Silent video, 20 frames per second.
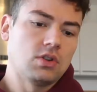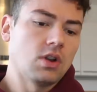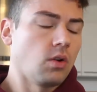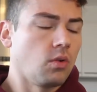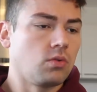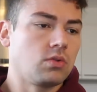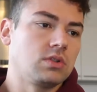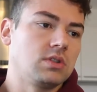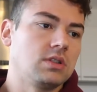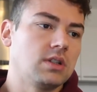
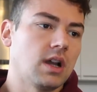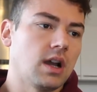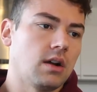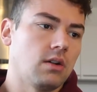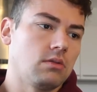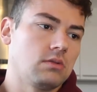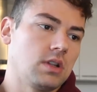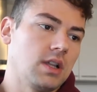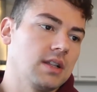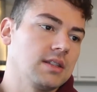Yo,
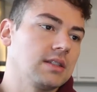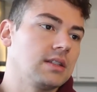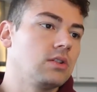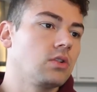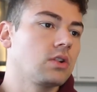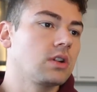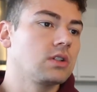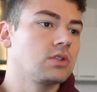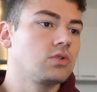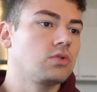now let's
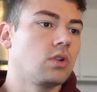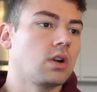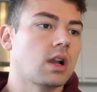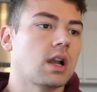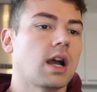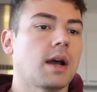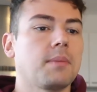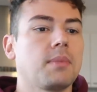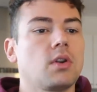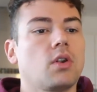look into
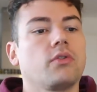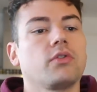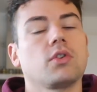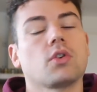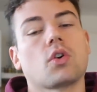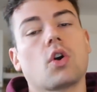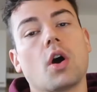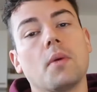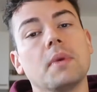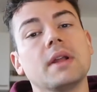a couple of
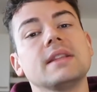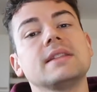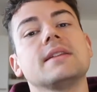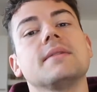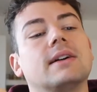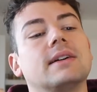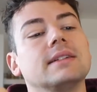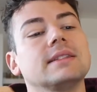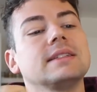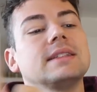your comments,
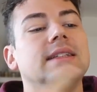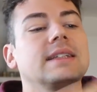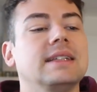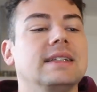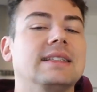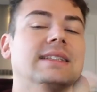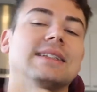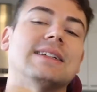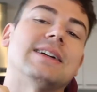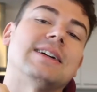cause
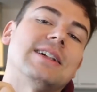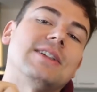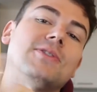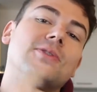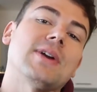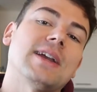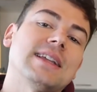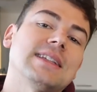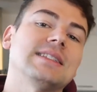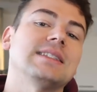it's
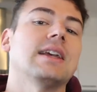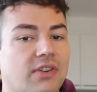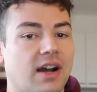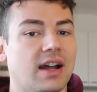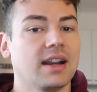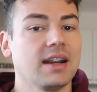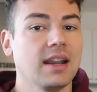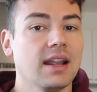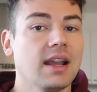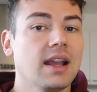always
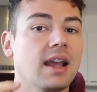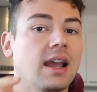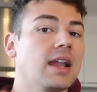fun.